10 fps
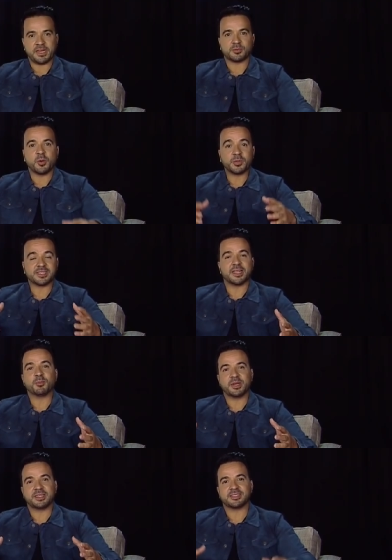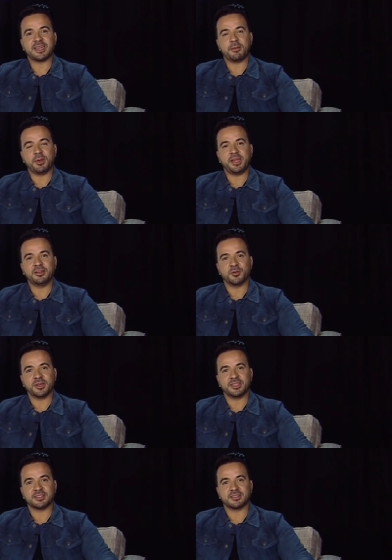that's why we celebrate this campaign
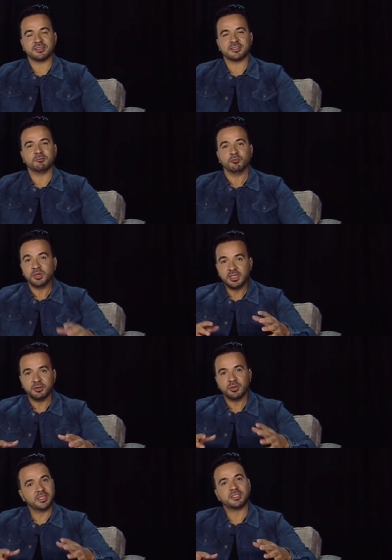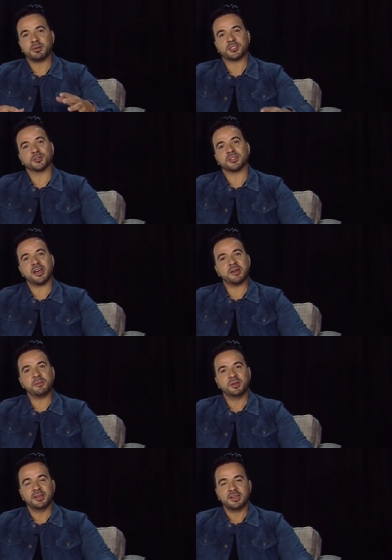during this really, really special
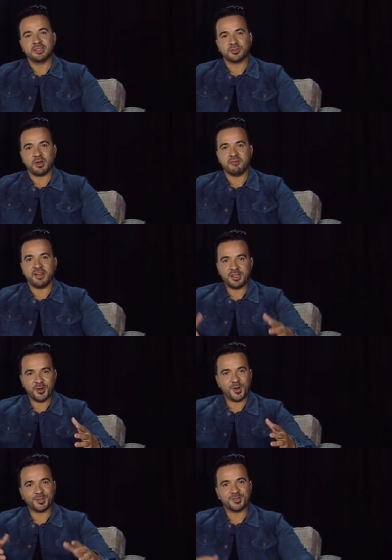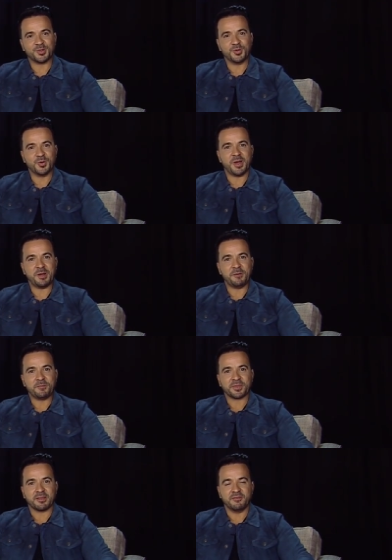time. So I invite you all to uh,
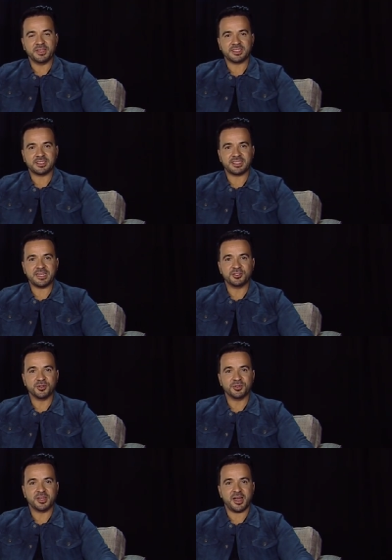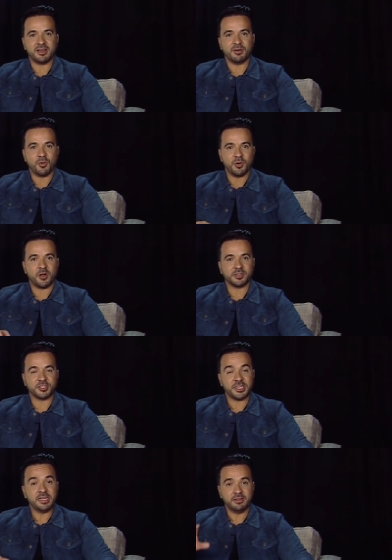visit sanjude.org,
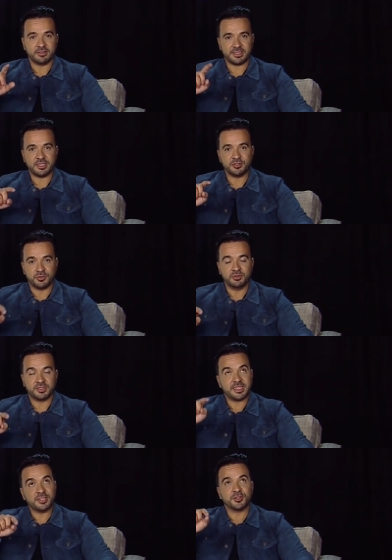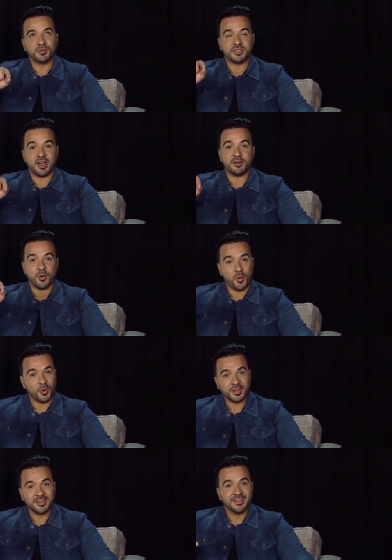
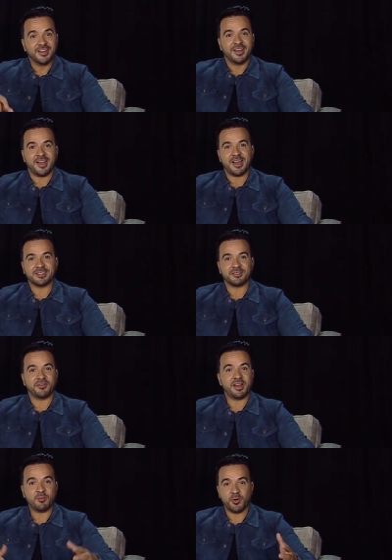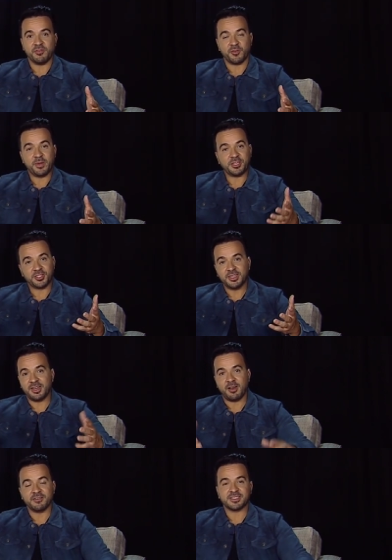sanjude.org, uh, to find more information.
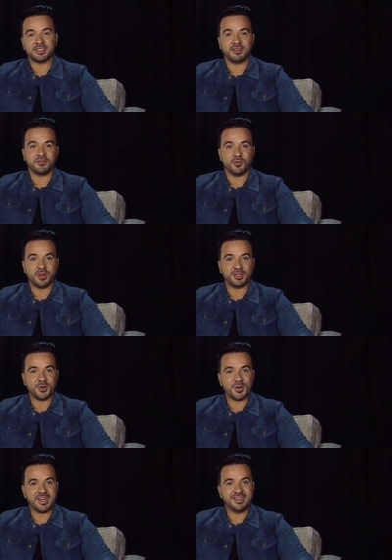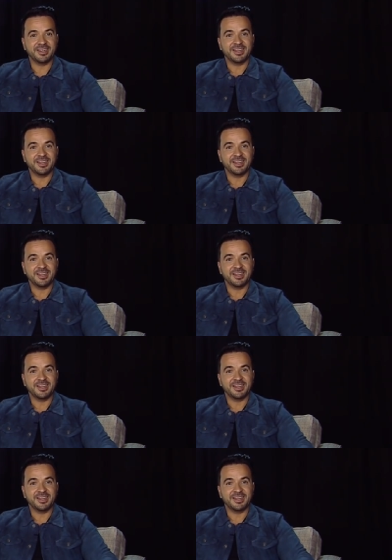And obviously, if you want to donate,